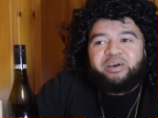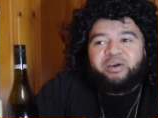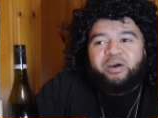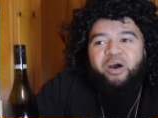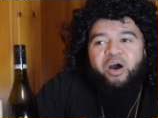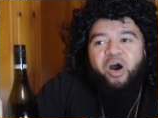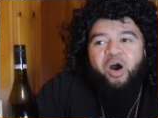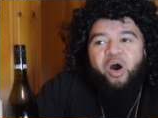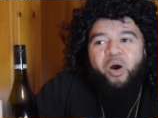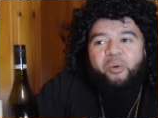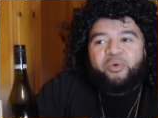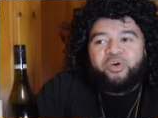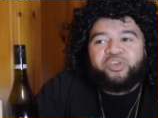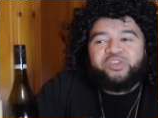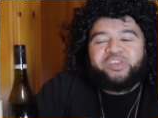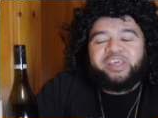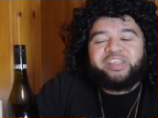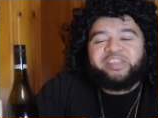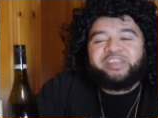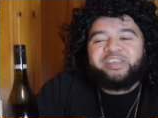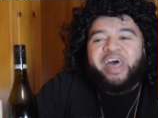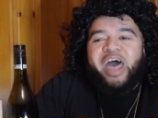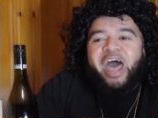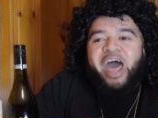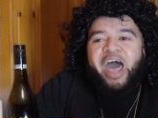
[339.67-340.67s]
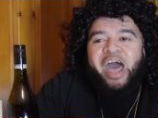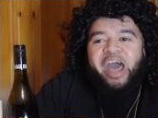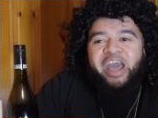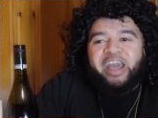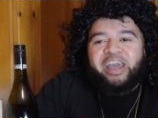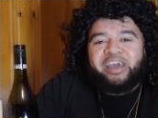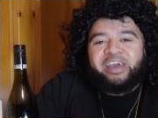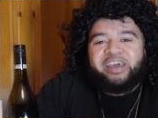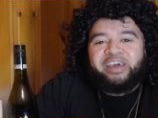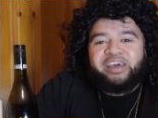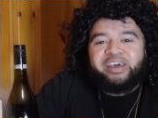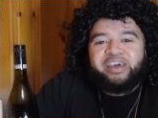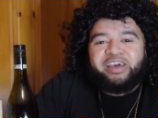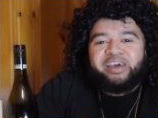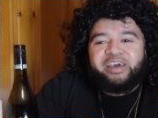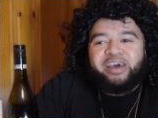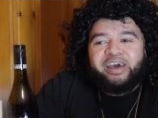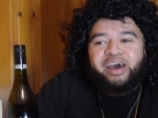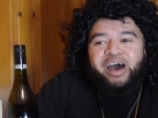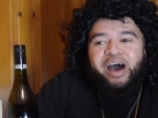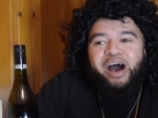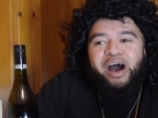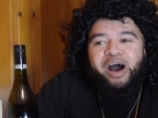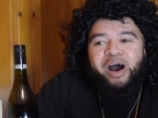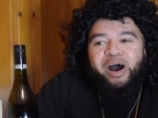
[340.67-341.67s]
almost attack
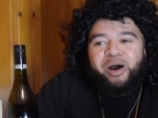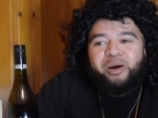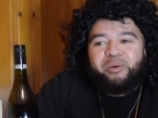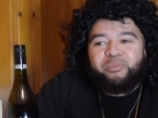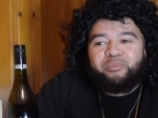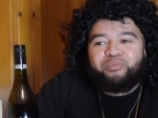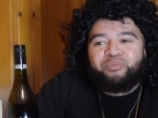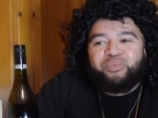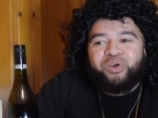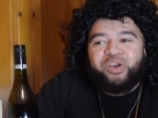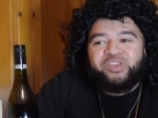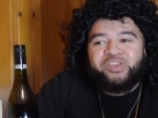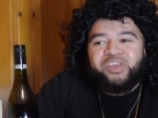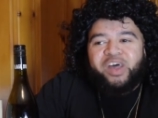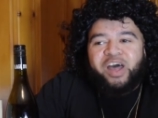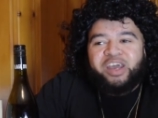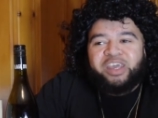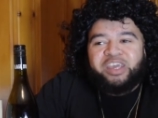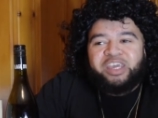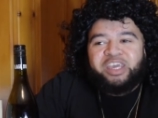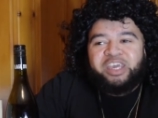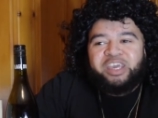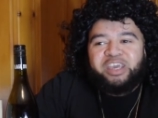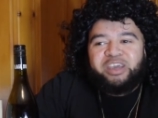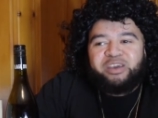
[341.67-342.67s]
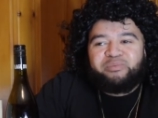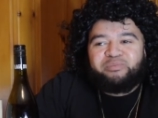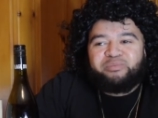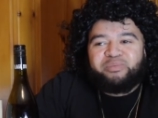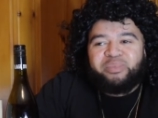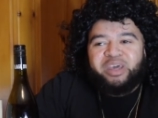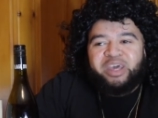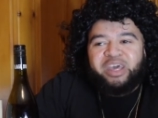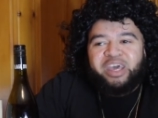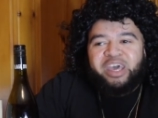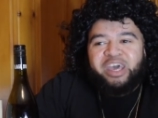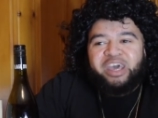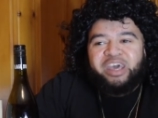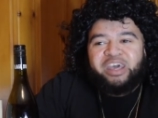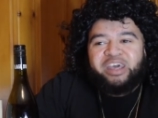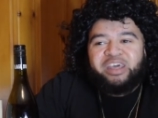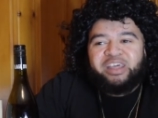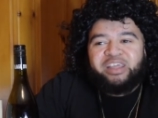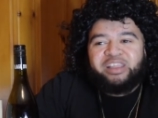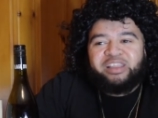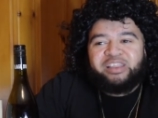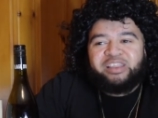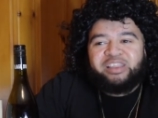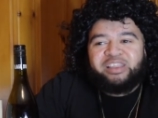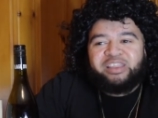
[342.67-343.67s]
Prince Akeem
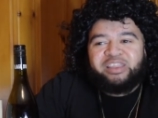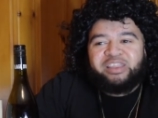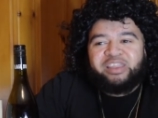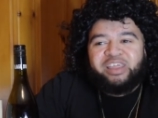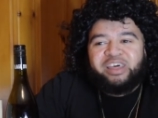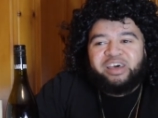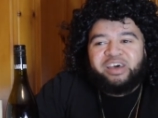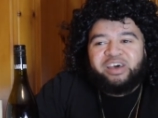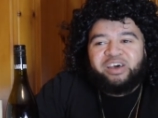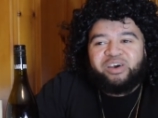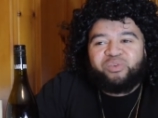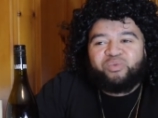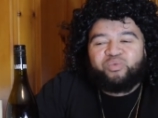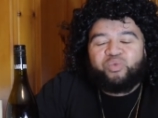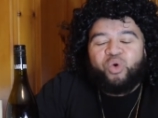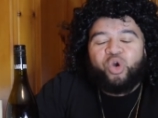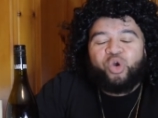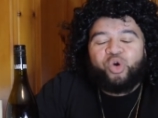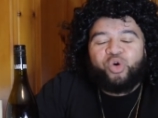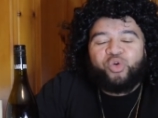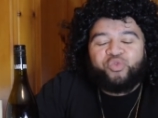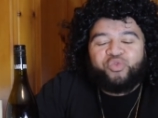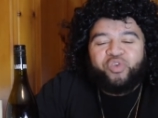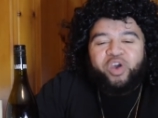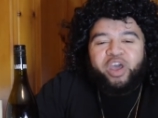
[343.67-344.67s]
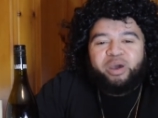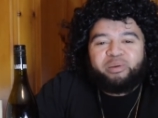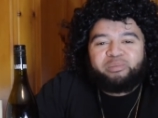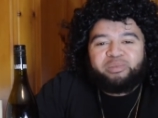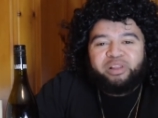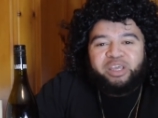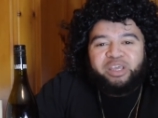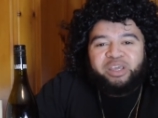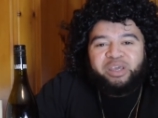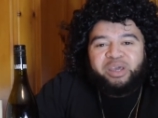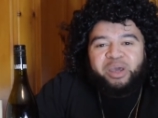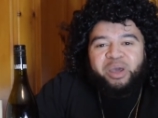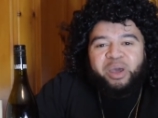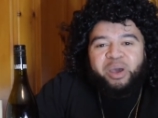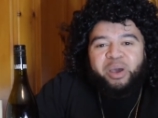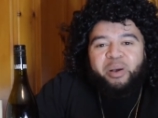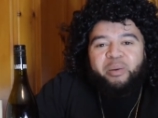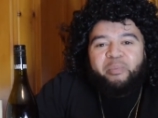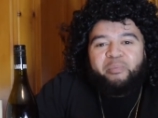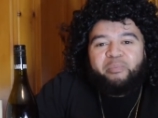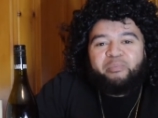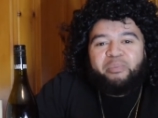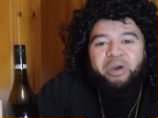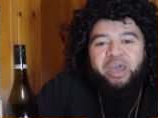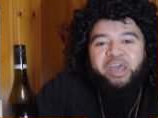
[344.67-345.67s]
and the royal family
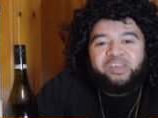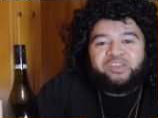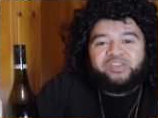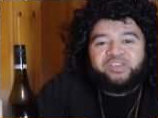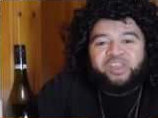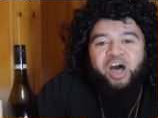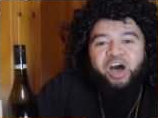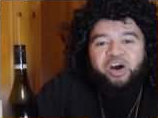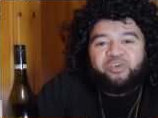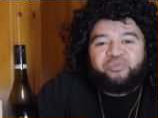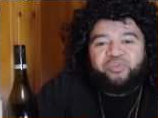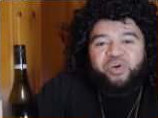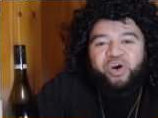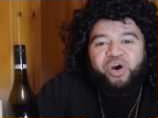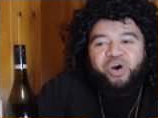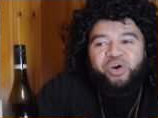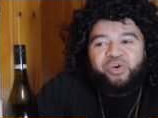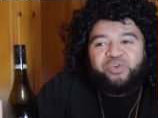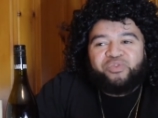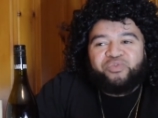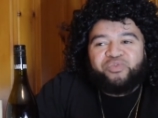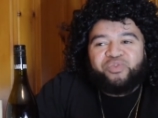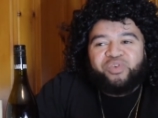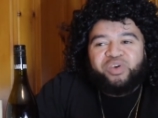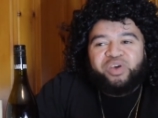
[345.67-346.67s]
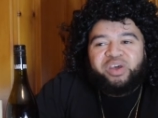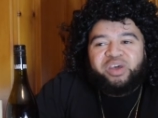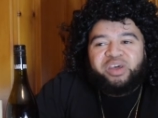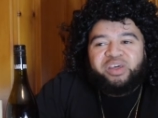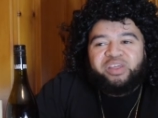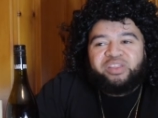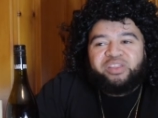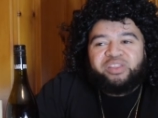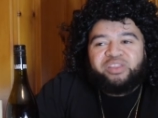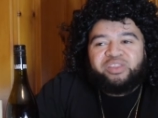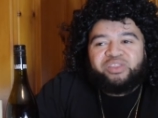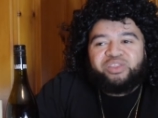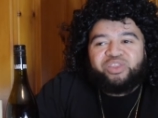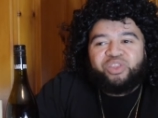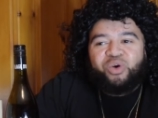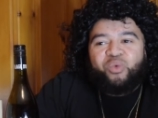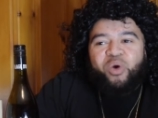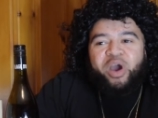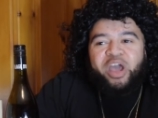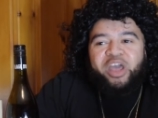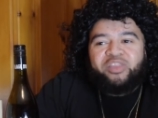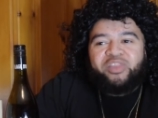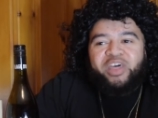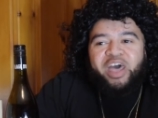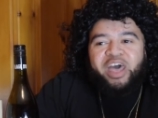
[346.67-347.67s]
based off of the
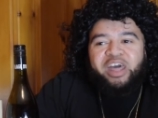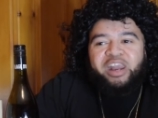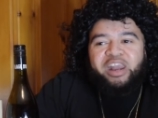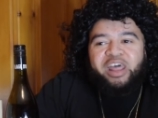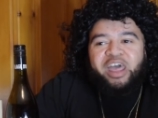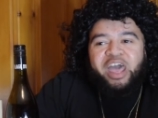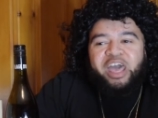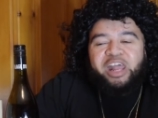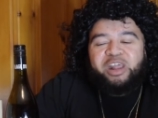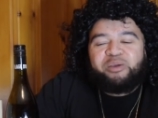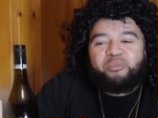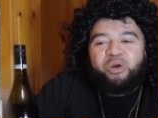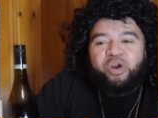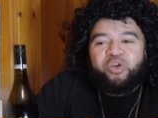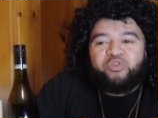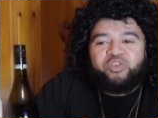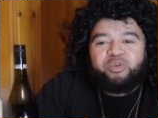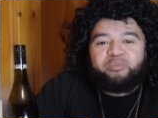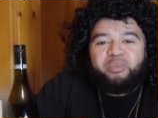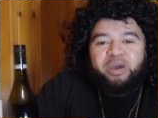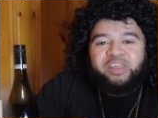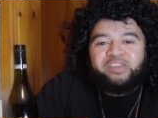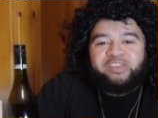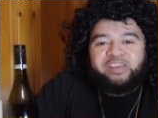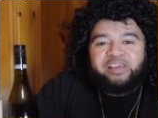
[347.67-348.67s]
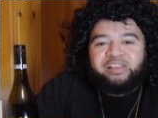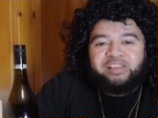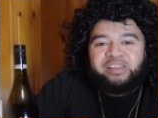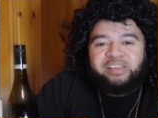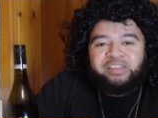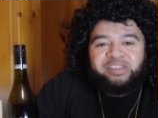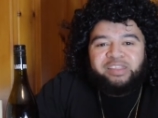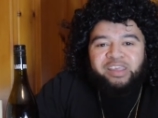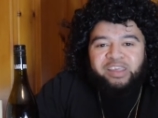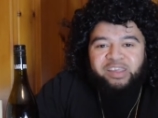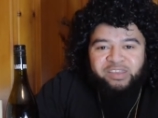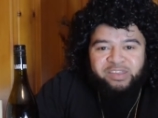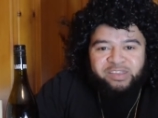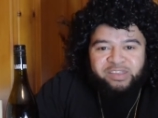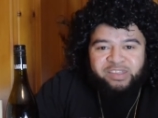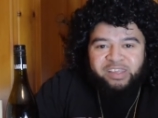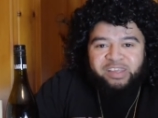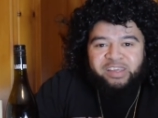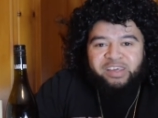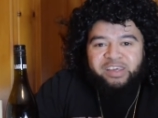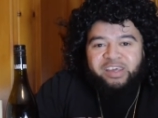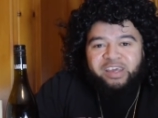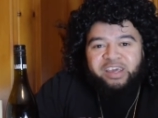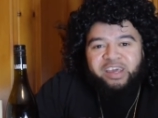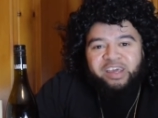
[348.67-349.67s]
way that Eddie Murphy basically dissed
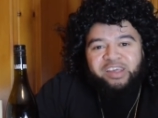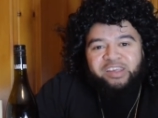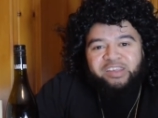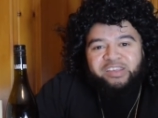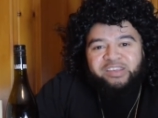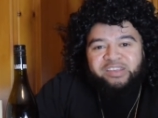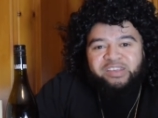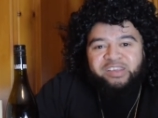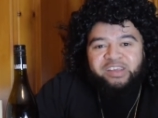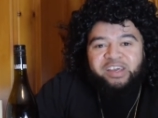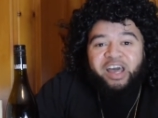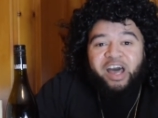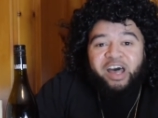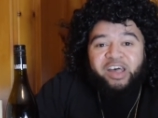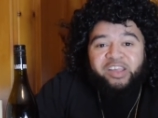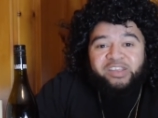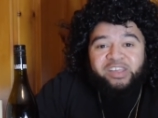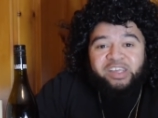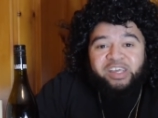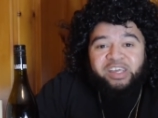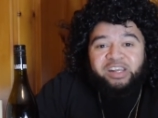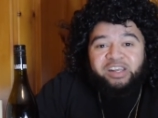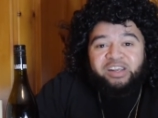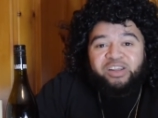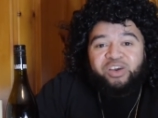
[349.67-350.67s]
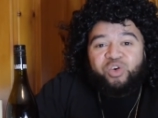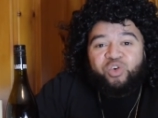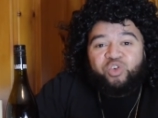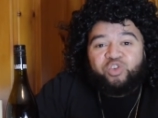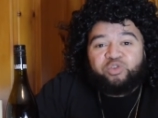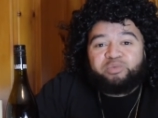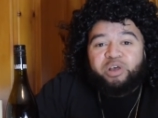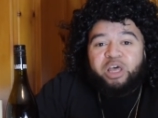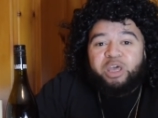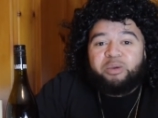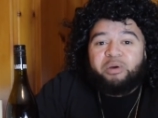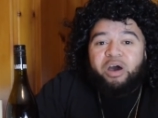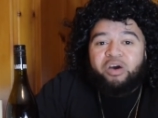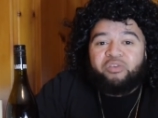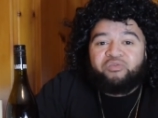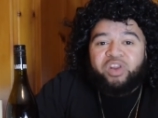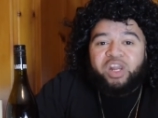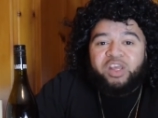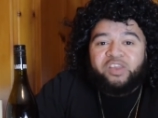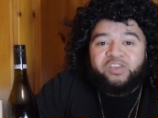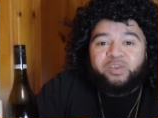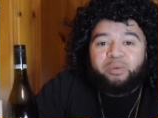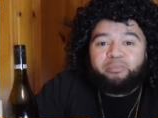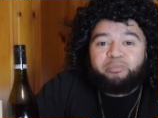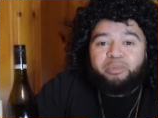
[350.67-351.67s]
his cousin, who was played by
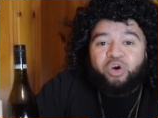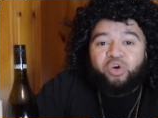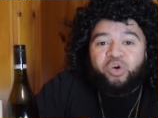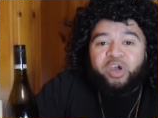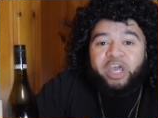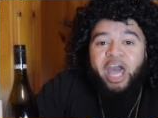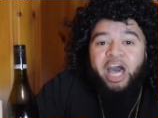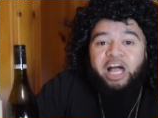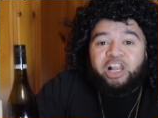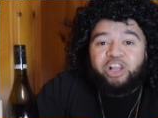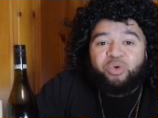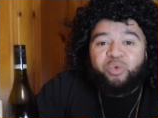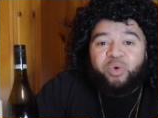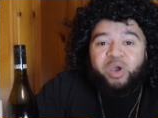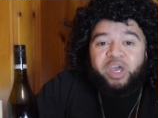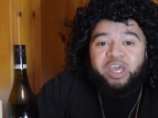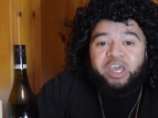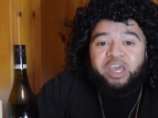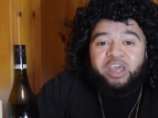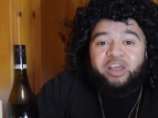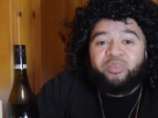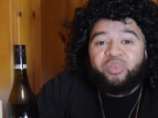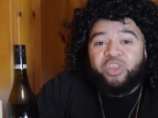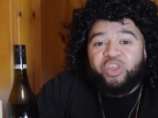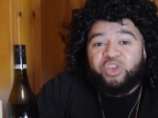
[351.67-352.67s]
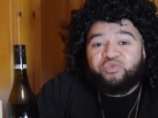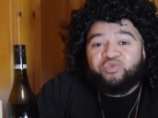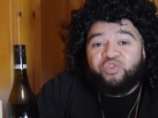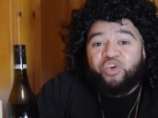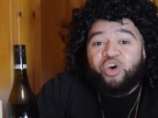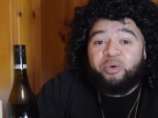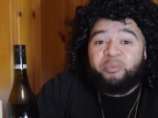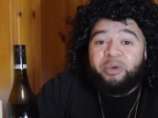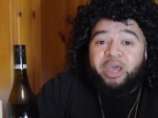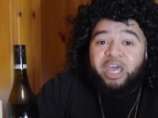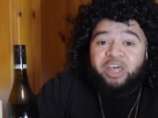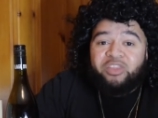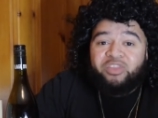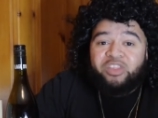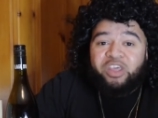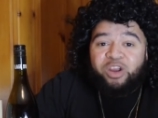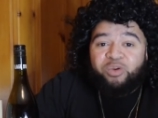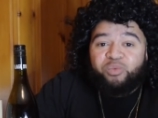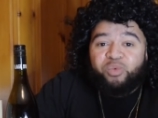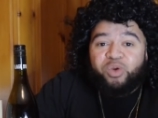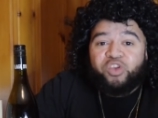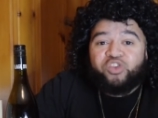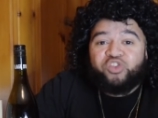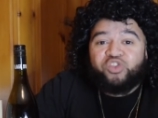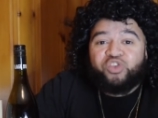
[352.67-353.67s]
Vanessa Bell Calloway in this film and the
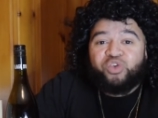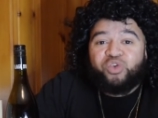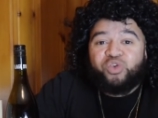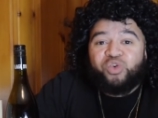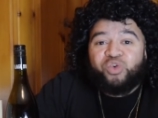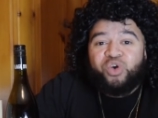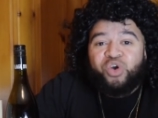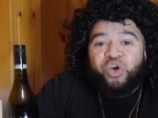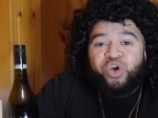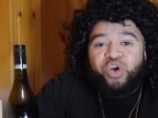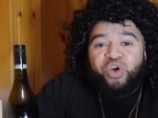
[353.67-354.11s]
original,